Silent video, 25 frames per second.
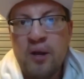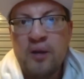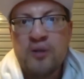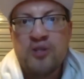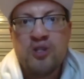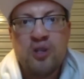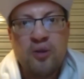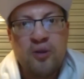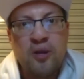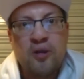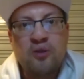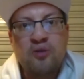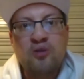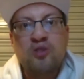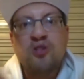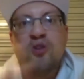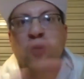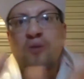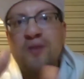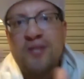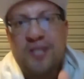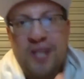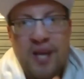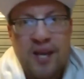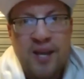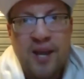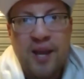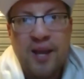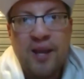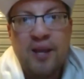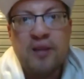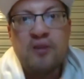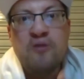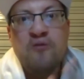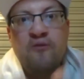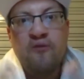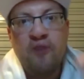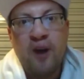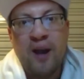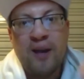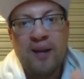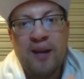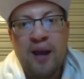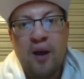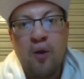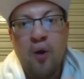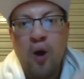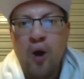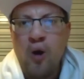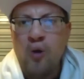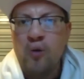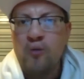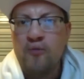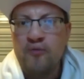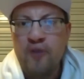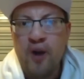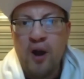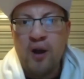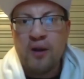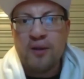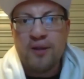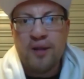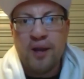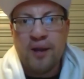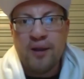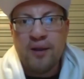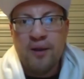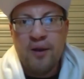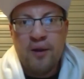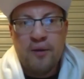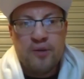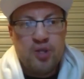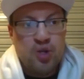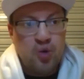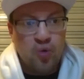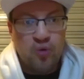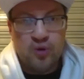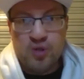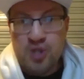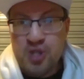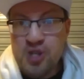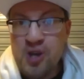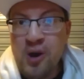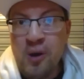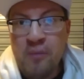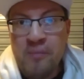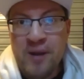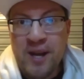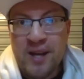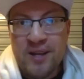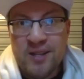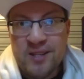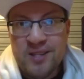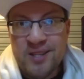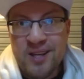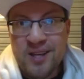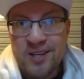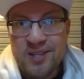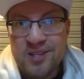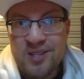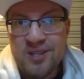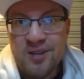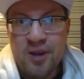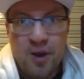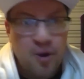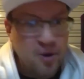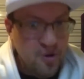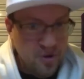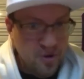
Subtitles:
So then you start digging and you find out, oh, fuck, like George Dillman exists.